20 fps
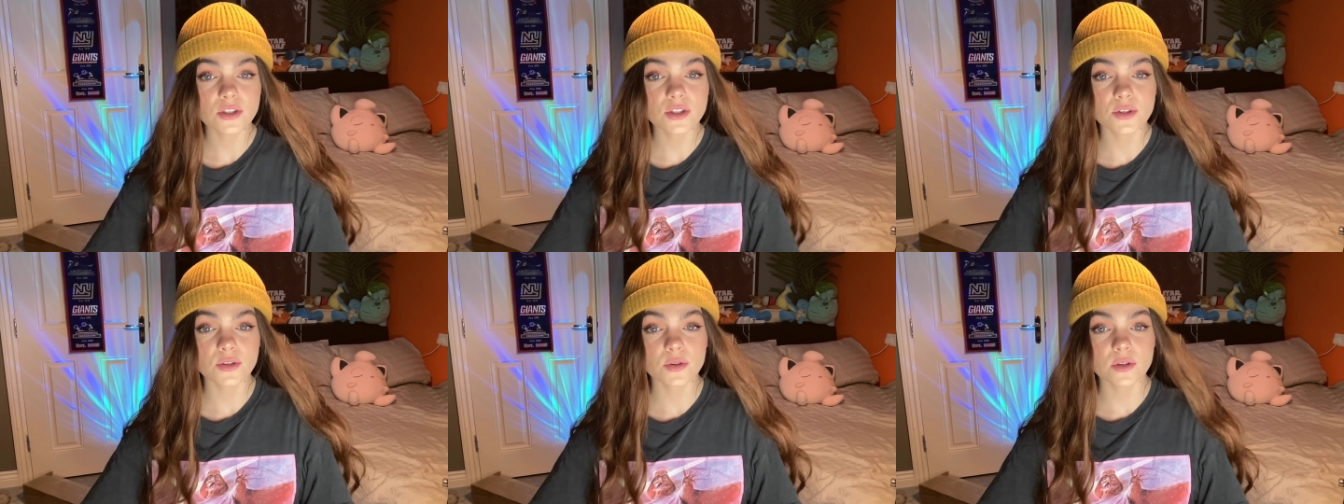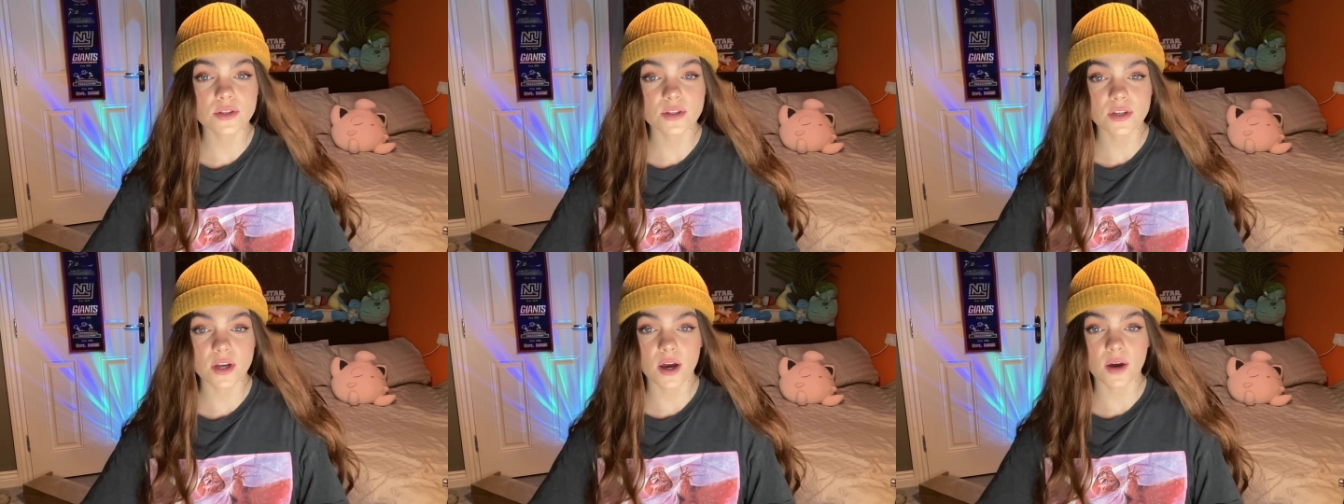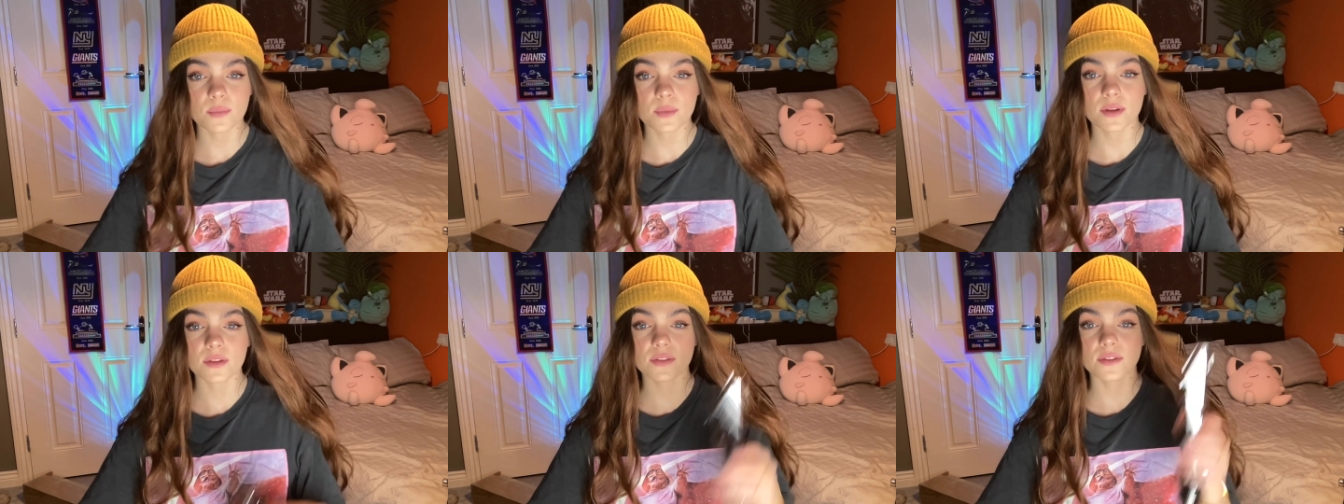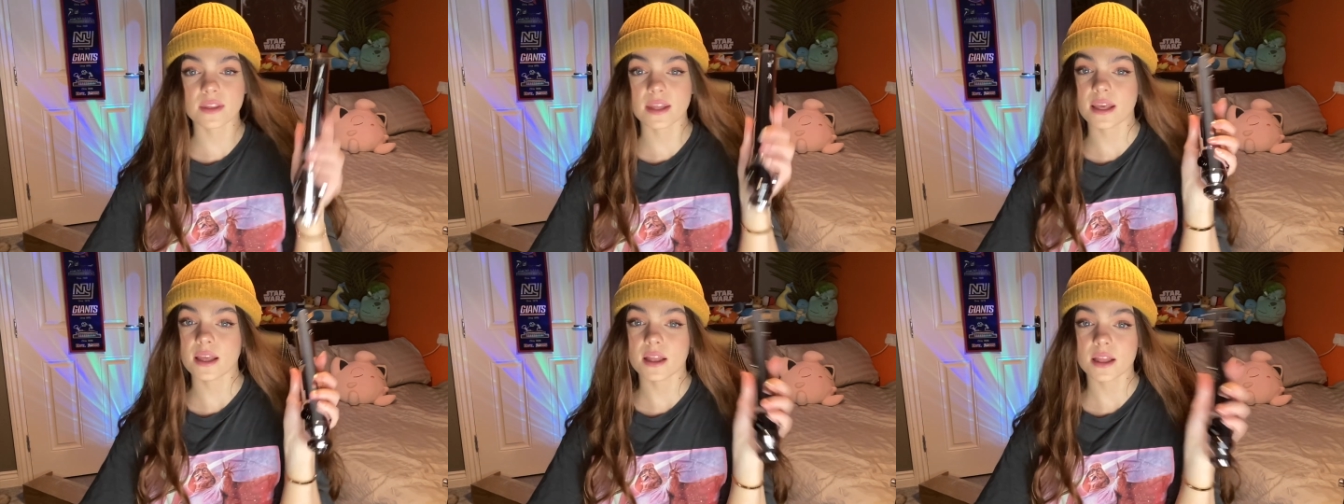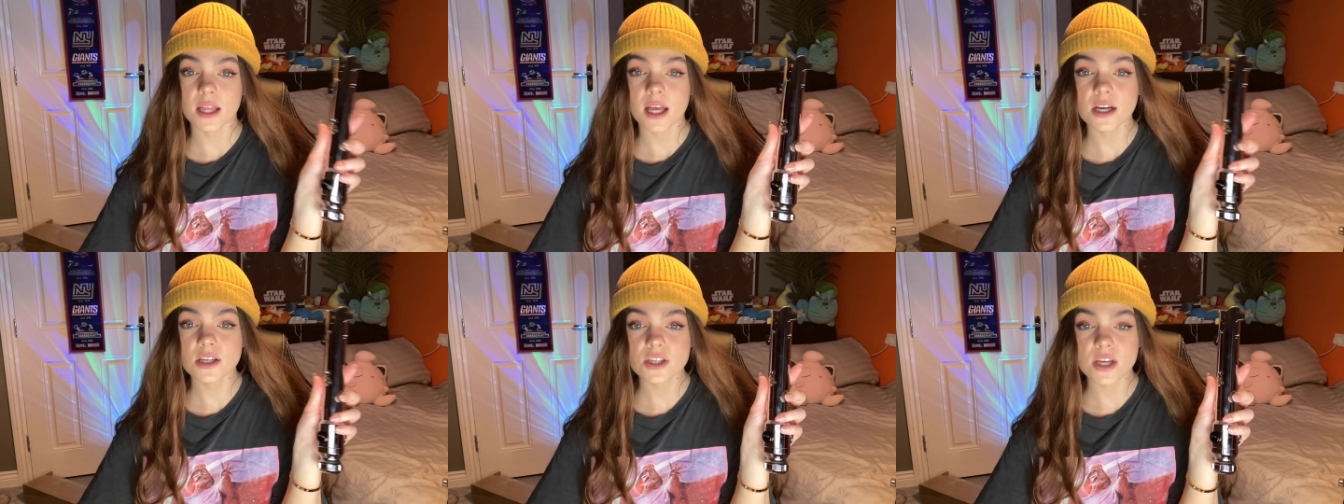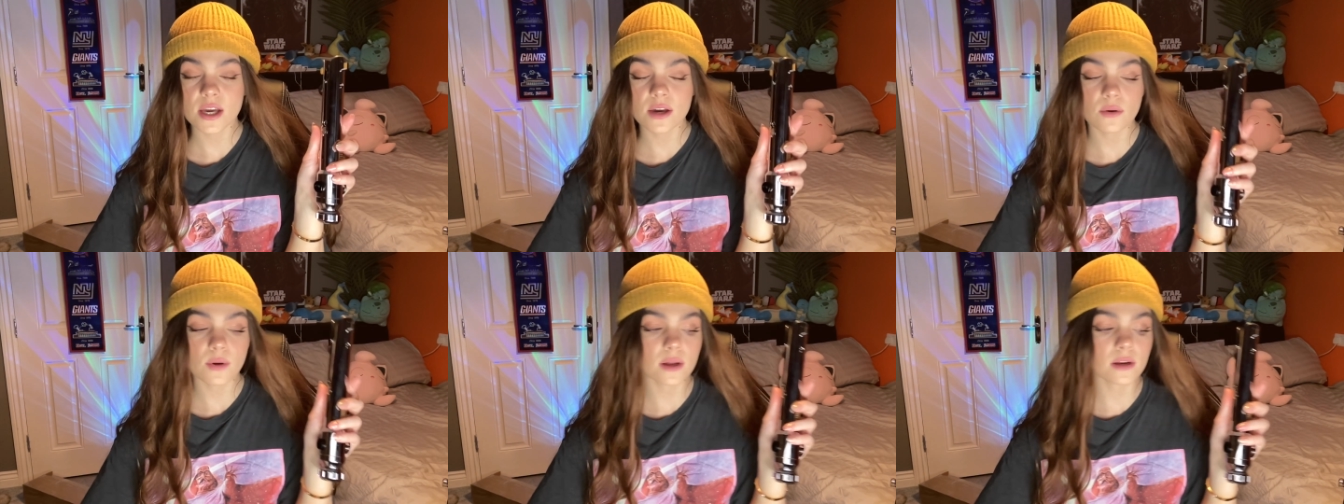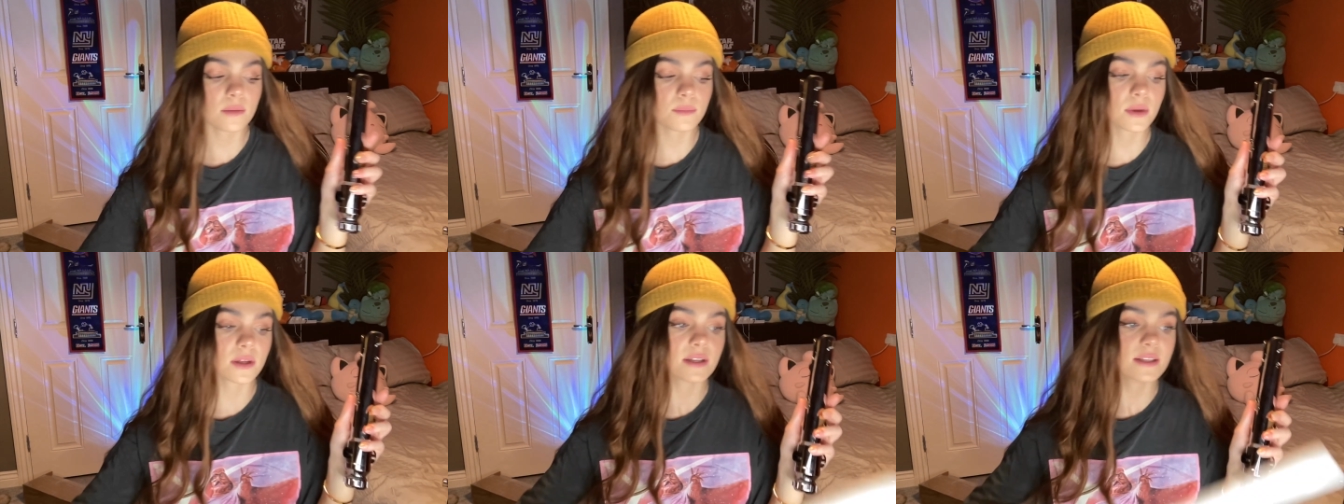to start with the larger hilt,
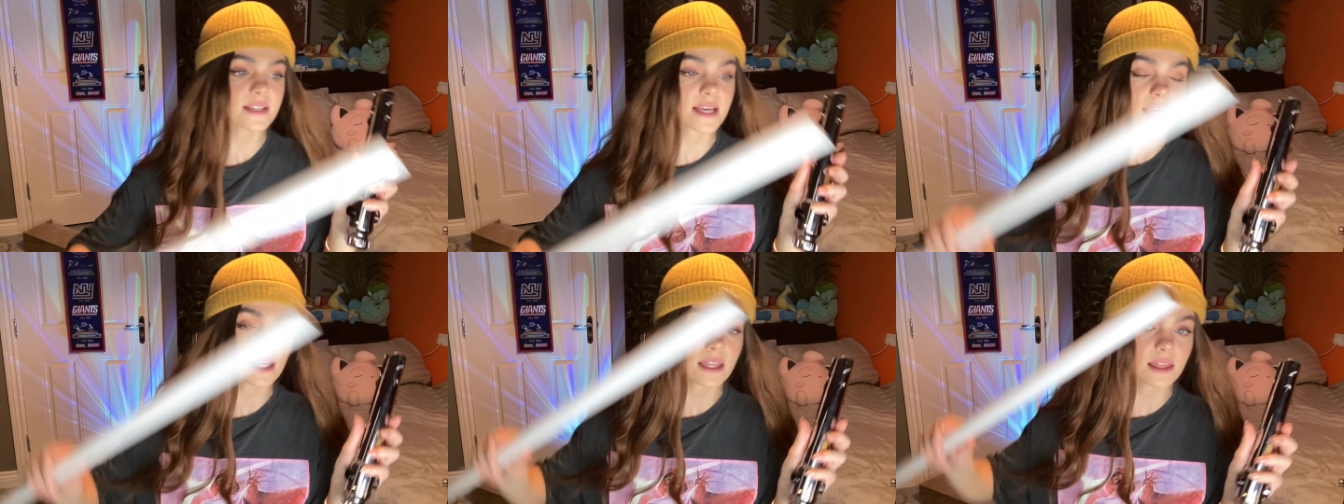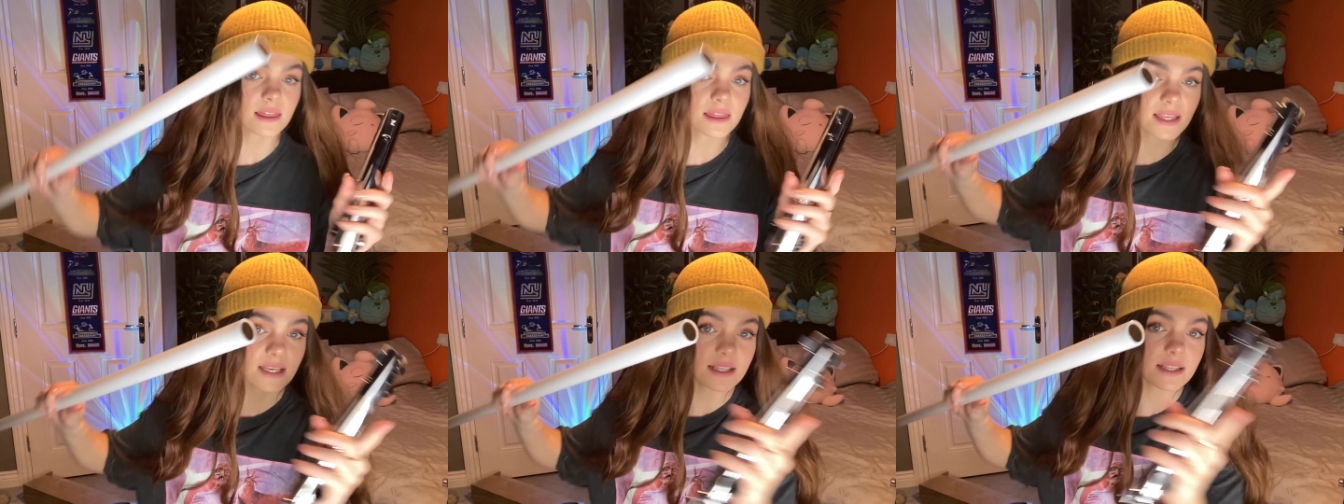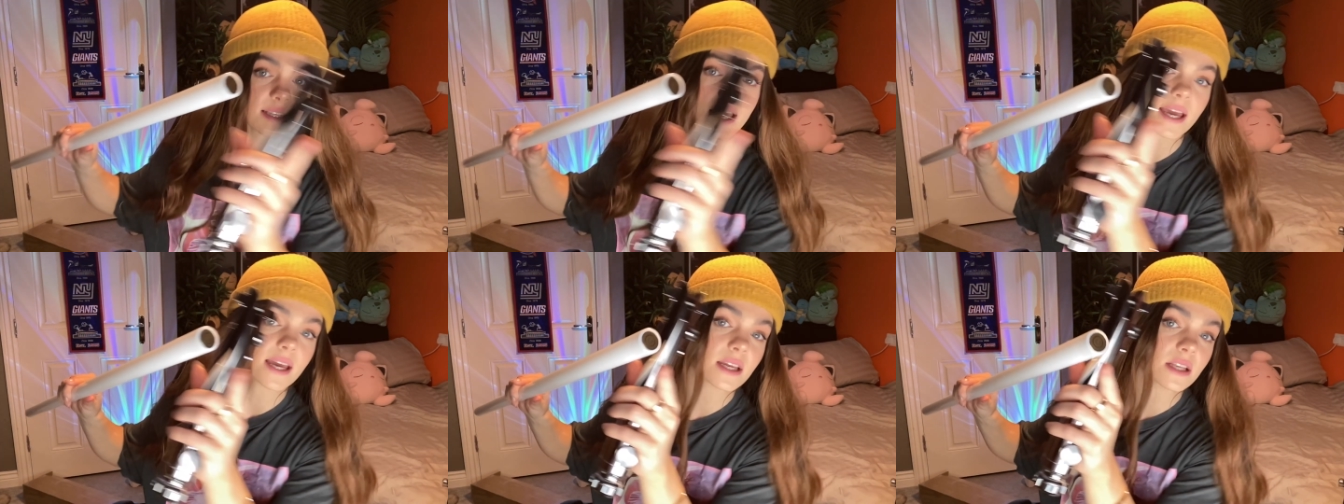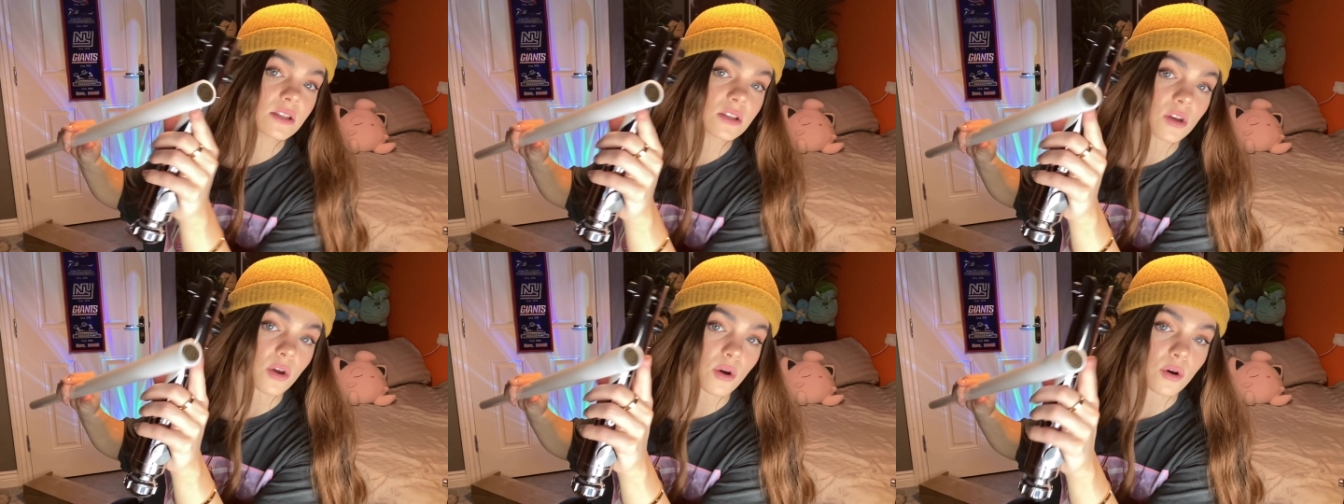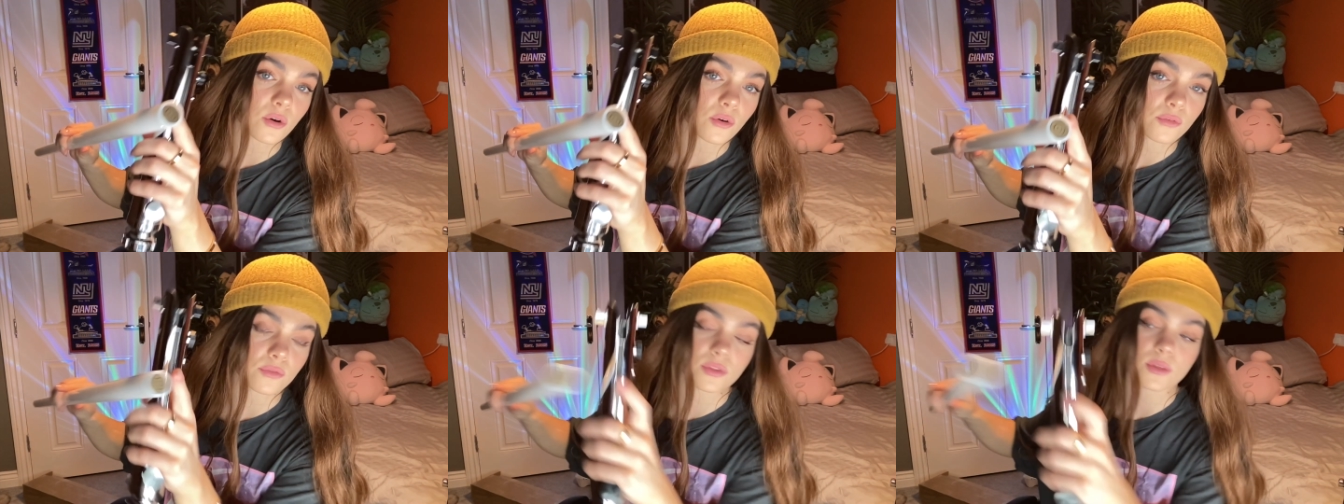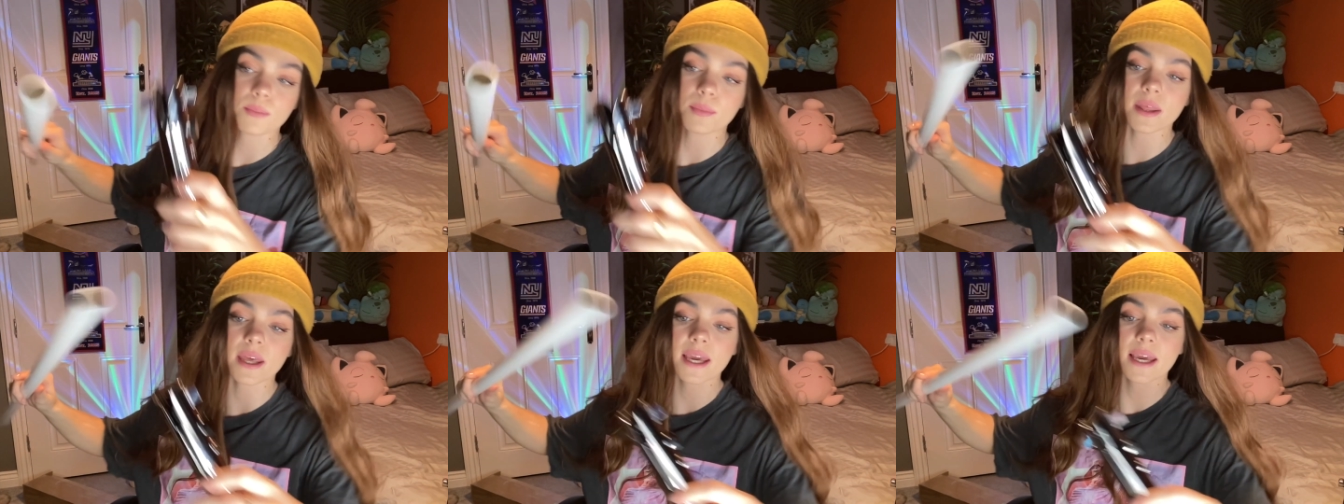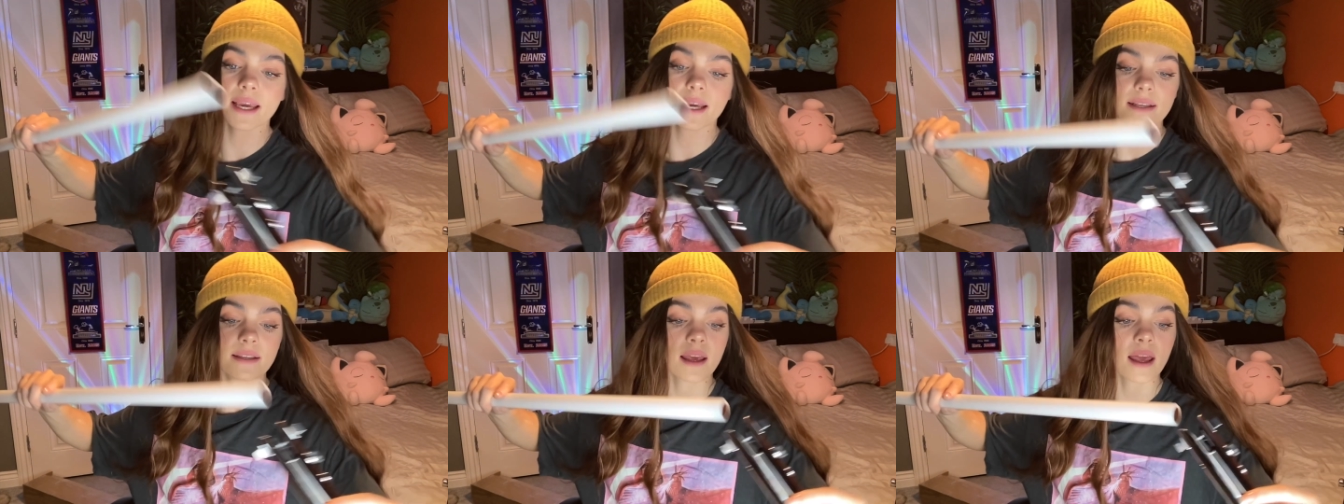and I'm going to take this end of the
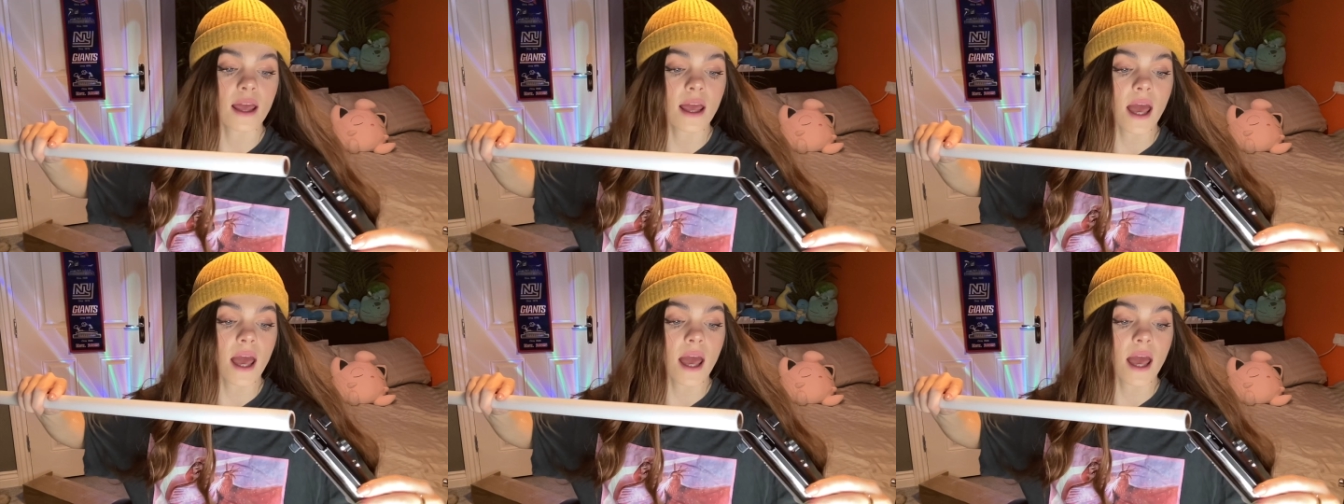blade